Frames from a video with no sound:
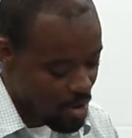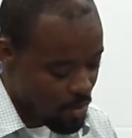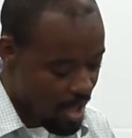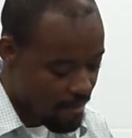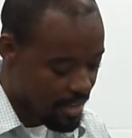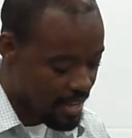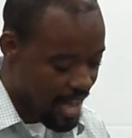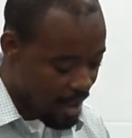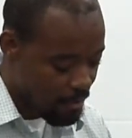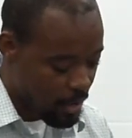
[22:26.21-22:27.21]
we have an
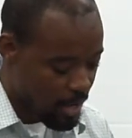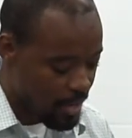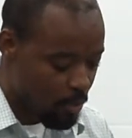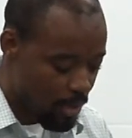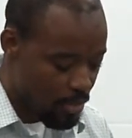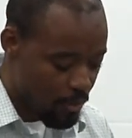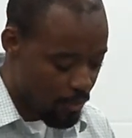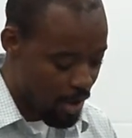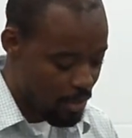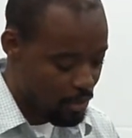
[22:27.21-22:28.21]
advocate with the
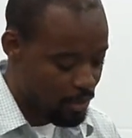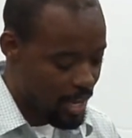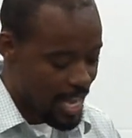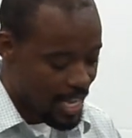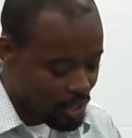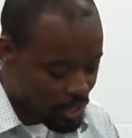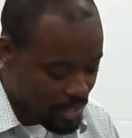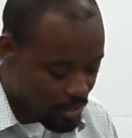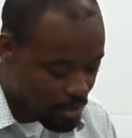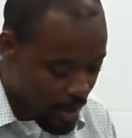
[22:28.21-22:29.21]
Father,
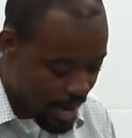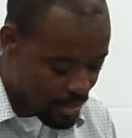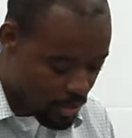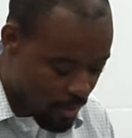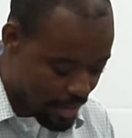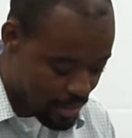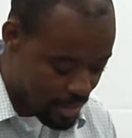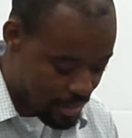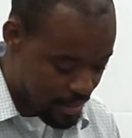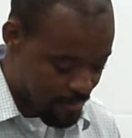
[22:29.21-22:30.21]
Jesus Christ the
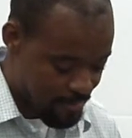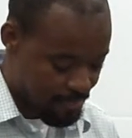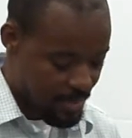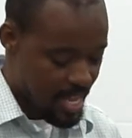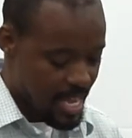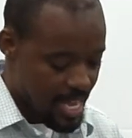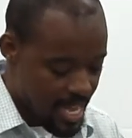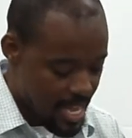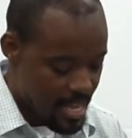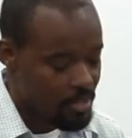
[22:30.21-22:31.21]
righteous.
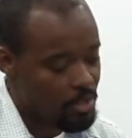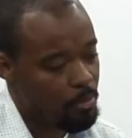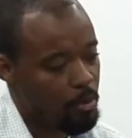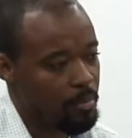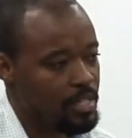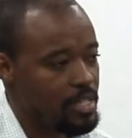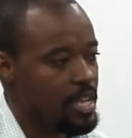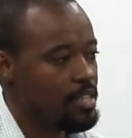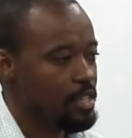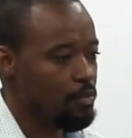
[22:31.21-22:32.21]
He is the
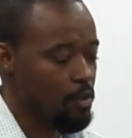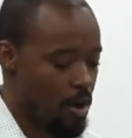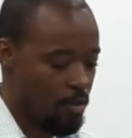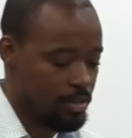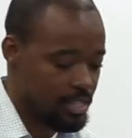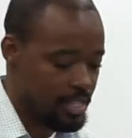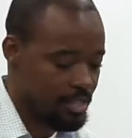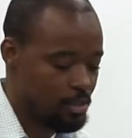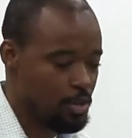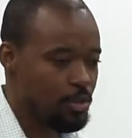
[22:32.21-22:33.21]
propitiation for our
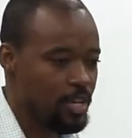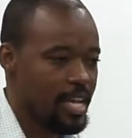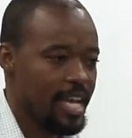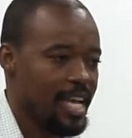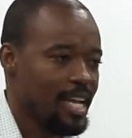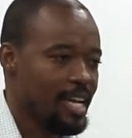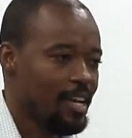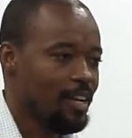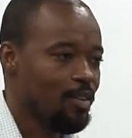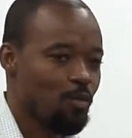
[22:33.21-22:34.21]
sins. So
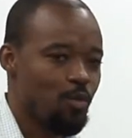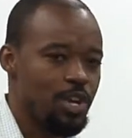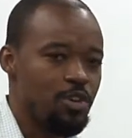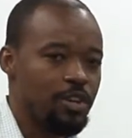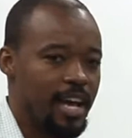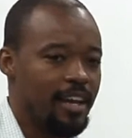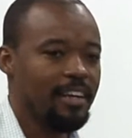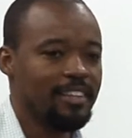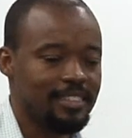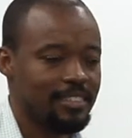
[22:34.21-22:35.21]
we know that